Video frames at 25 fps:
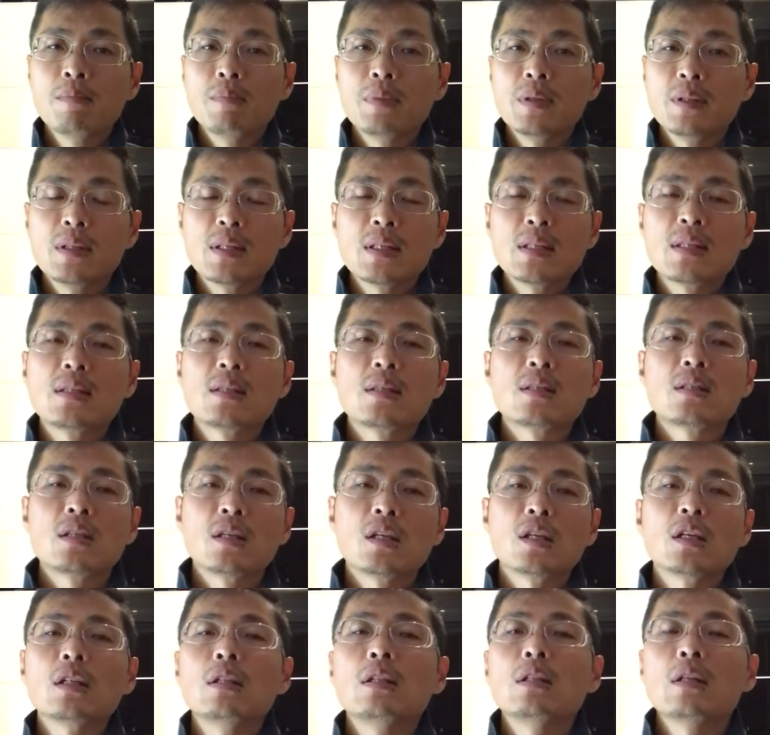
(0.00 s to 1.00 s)
But this is
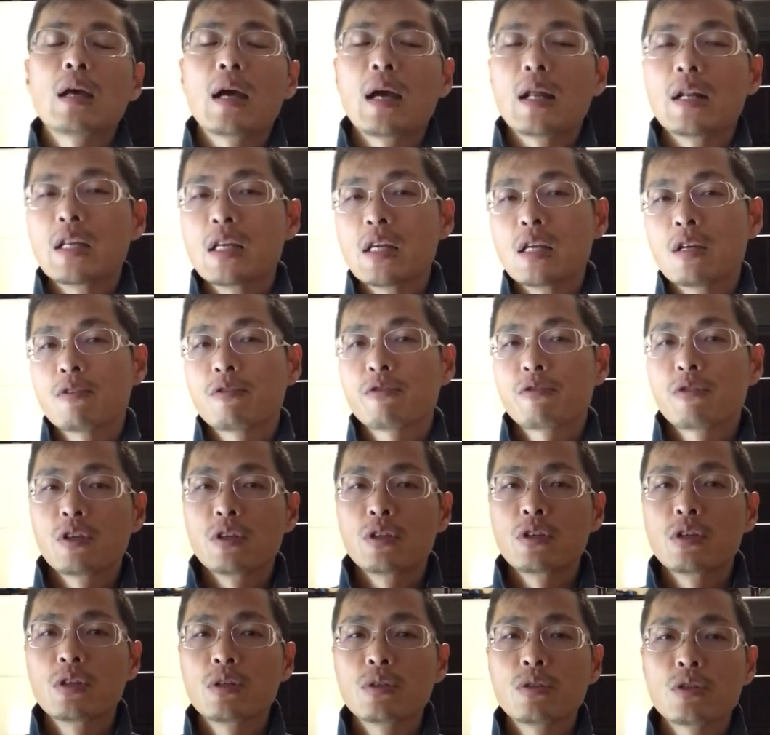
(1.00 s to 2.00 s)
an idea for
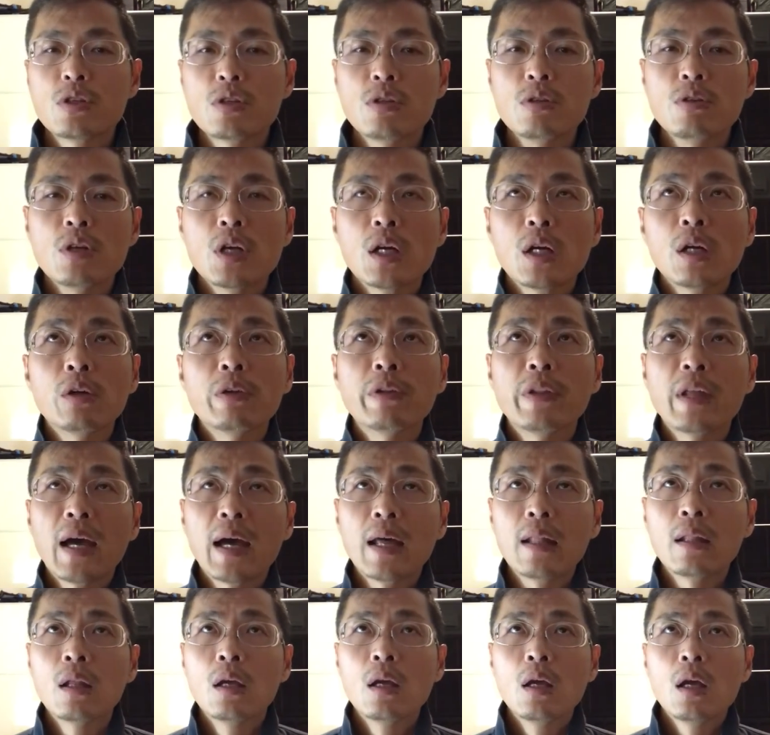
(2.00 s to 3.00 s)
you to know
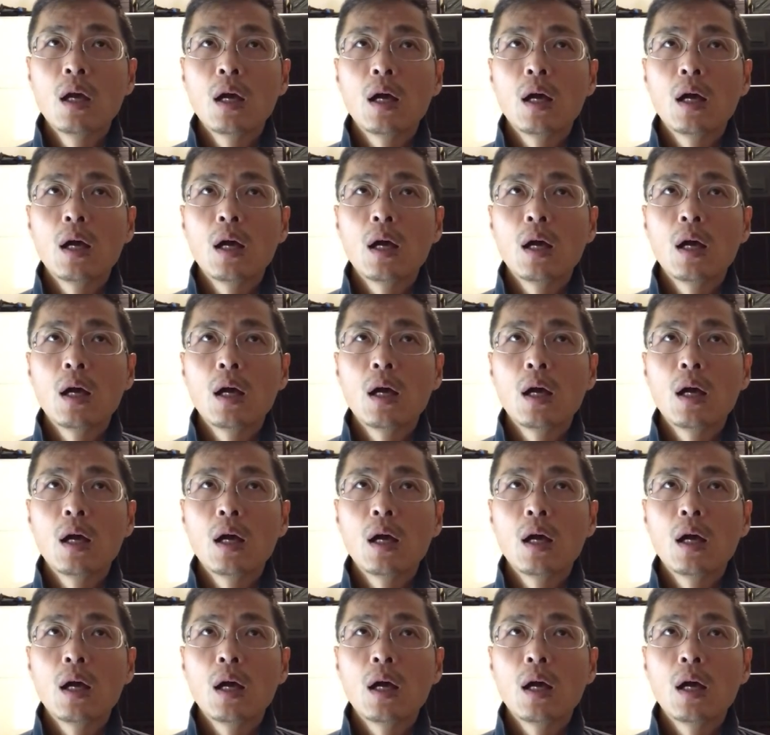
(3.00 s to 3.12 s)
that